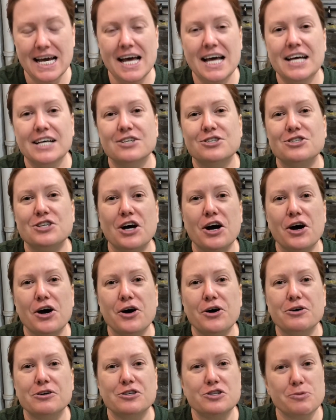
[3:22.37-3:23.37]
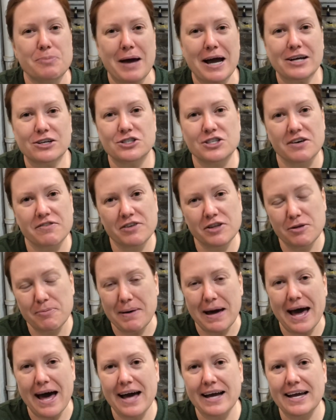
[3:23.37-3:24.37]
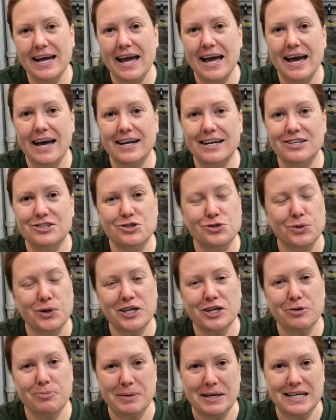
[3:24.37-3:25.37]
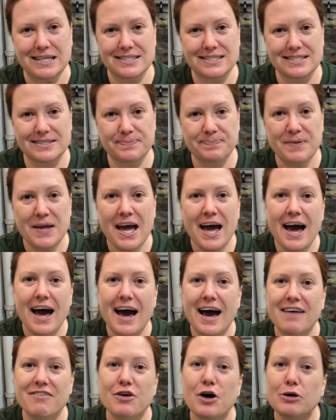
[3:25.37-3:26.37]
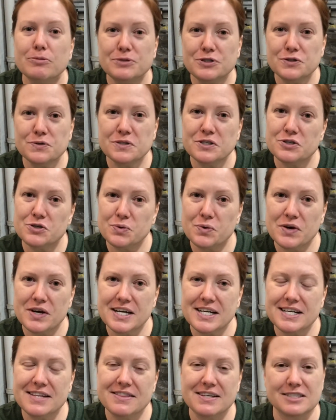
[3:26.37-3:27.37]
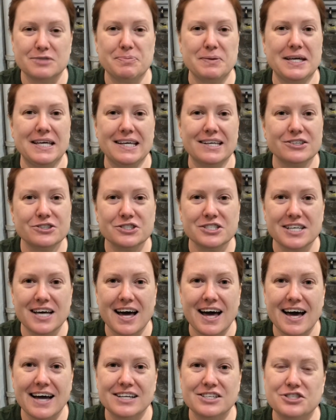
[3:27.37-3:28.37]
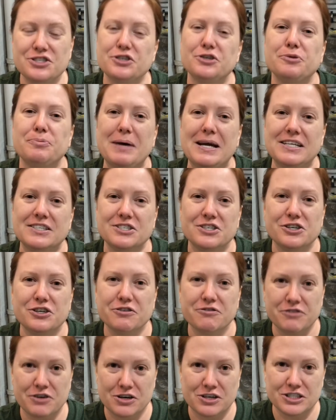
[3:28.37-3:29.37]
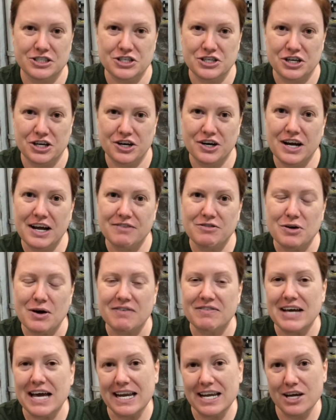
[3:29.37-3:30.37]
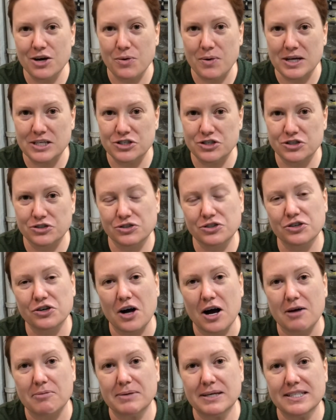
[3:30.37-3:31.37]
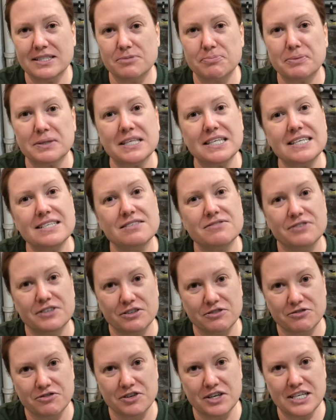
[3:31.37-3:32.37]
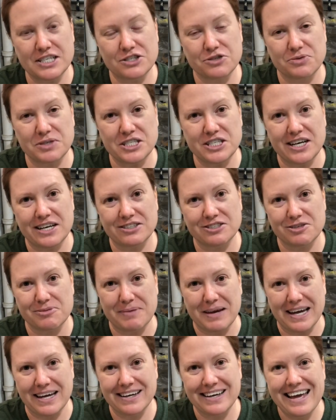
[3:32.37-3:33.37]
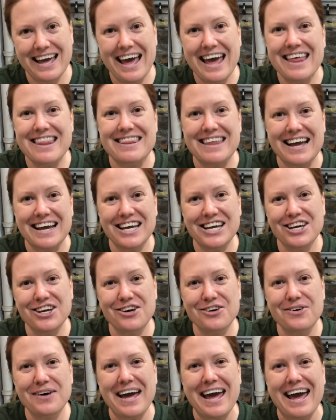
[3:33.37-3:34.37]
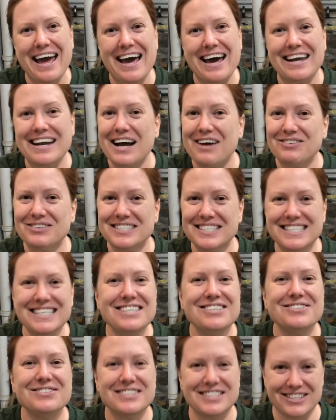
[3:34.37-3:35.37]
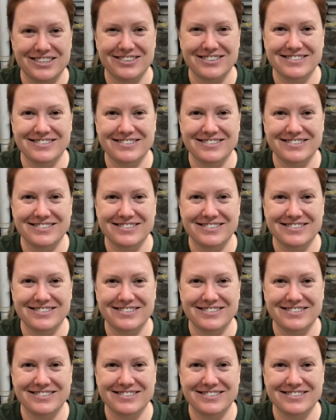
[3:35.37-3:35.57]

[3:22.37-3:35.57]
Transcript: So you should pat yourself on the back and enjoy your piece. I've hoped you enjoyed this beginner's guide to painting your furniture. If you have any questions or comments, please feel free to reach out to me. Thank you, and I will see you soon.